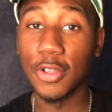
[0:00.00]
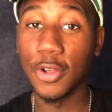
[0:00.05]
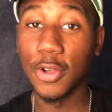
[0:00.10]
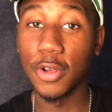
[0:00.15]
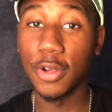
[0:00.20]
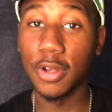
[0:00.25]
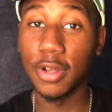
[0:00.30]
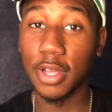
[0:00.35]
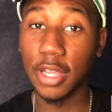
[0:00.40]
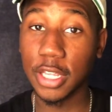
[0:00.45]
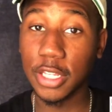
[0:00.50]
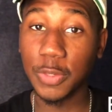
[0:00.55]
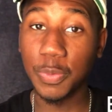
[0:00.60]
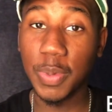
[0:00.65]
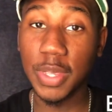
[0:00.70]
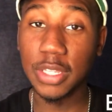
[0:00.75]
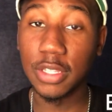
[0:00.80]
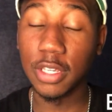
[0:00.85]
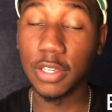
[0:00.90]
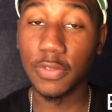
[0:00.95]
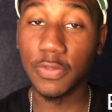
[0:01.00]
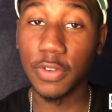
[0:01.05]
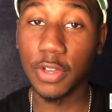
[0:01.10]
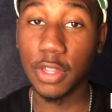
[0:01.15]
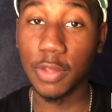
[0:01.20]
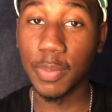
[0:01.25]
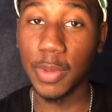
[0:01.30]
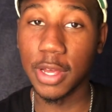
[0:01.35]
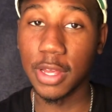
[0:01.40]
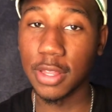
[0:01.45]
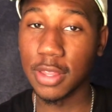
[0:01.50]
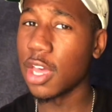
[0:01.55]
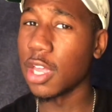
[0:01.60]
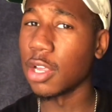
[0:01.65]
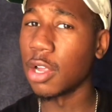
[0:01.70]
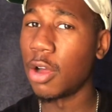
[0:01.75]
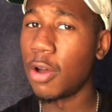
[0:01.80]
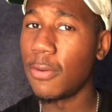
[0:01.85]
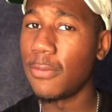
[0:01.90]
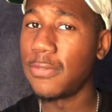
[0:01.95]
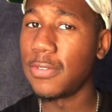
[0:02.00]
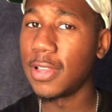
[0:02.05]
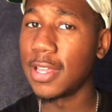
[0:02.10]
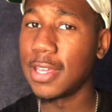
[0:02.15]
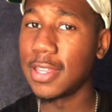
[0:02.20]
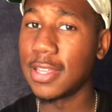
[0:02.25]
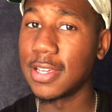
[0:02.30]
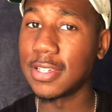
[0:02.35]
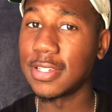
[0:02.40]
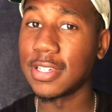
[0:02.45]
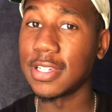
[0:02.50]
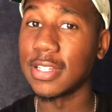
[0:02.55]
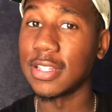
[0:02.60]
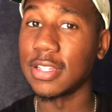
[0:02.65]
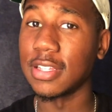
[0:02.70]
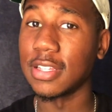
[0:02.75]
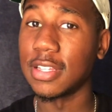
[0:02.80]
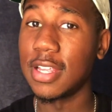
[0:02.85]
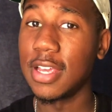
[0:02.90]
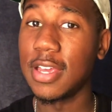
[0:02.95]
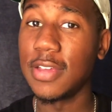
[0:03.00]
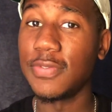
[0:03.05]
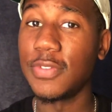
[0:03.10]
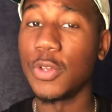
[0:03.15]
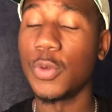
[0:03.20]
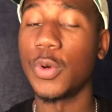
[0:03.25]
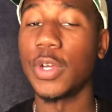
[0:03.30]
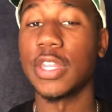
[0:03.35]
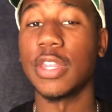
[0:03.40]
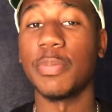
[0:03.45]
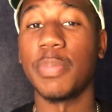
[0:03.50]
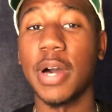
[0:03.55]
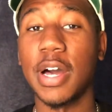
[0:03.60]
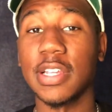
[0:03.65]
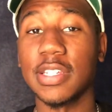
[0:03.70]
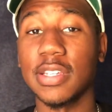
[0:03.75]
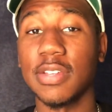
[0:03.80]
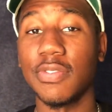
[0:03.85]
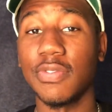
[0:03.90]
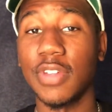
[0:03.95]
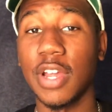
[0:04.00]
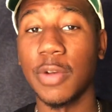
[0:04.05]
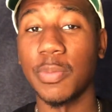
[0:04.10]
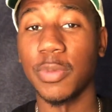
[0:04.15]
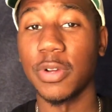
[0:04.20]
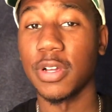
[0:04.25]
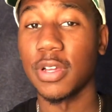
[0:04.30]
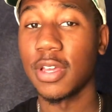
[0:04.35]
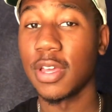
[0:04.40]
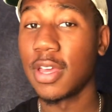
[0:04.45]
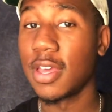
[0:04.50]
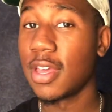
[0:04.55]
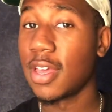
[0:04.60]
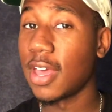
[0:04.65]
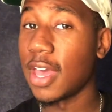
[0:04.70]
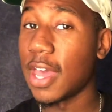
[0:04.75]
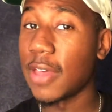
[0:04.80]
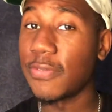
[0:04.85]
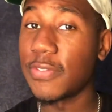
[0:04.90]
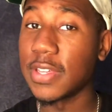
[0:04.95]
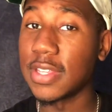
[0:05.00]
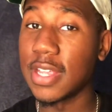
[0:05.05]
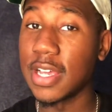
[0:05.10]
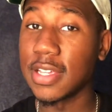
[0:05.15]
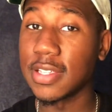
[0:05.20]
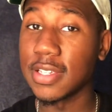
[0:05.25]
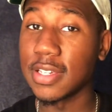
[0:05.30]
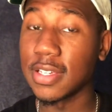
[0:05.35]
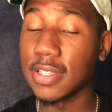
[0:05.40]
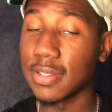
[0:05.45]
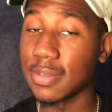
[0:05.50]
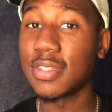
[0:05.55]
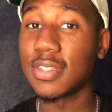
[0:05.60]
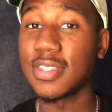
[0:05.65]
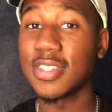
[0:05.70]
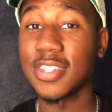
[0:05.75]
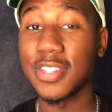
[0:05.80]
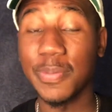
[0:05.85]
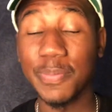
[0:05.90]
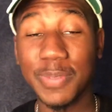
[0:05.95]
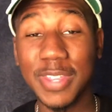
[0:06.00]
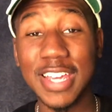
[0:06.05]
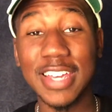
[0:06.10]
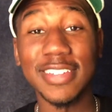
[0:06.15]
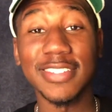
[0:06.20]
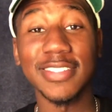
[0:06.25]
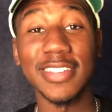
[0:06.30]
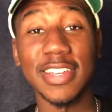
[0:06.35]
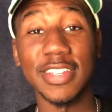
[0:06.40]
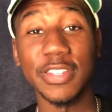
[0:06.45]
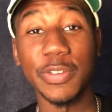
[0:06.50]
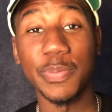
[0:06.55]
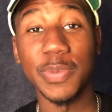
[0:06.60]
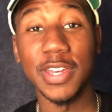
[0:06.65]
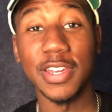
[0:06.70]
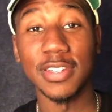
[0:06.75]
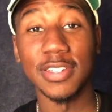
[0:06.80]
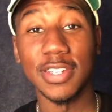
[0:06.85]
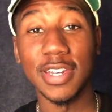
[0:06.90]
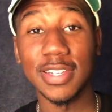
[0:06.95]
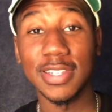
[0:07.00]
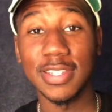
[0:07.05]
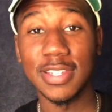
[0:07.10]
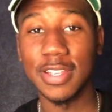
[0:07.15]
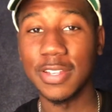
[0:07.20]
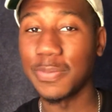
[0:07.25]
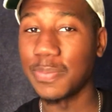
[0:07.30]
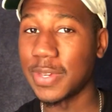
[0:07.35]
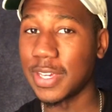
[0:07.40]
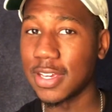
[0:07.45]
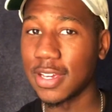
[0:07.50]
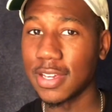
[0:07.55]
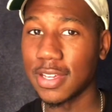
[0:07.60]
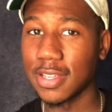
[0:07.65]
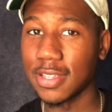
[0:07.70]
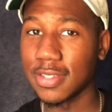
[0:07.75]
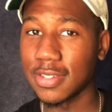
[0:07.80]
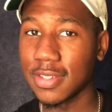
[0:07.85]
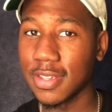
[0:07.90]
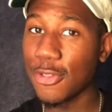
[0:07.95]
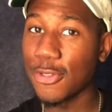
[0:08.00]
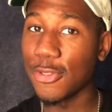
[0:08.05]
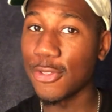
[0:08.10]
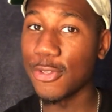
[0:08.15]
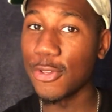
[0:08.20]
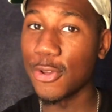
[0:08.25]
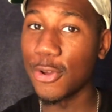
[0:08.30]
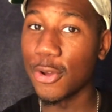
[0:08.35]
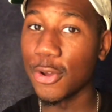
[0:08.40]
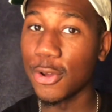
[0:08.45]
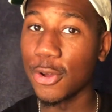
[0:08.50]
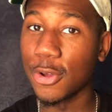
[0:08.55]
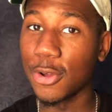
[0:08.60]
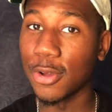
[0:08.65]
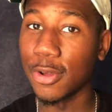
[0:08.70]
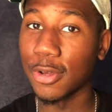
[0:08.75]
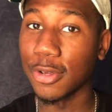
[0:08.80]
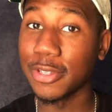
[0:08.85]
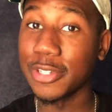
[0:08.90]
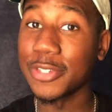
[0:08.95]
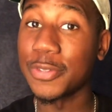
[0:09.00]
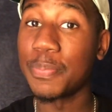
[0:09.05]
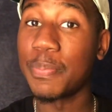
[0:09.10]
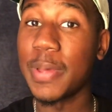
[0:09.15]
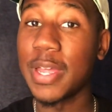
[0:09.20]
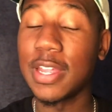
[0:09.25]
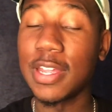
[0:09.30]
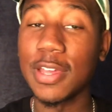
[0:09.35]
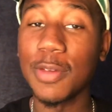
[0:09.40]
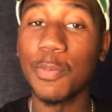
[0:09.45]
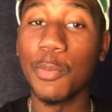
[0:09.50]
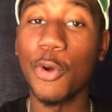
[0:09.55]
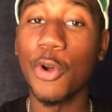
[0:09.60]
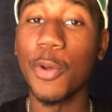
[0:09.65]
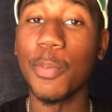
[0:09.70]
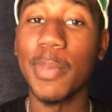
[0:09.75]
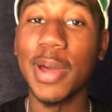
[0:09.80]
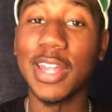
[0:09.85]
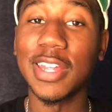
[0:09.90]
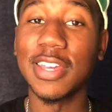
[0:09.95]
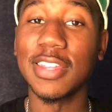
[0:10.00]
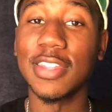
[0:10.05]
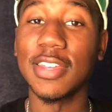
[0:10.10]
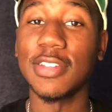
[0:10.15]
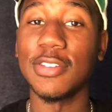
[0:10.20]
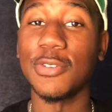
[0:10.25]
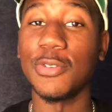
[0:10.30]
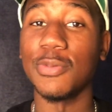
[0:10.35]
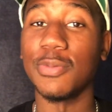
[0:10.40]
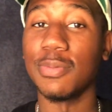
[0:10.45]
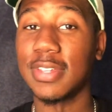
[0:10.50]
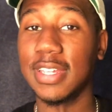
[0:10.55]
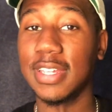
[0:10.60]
your expenses for the month, and hopefully this should leave you with a positive number. If it doesn't, some things need to be adjusted because you're spending more money than you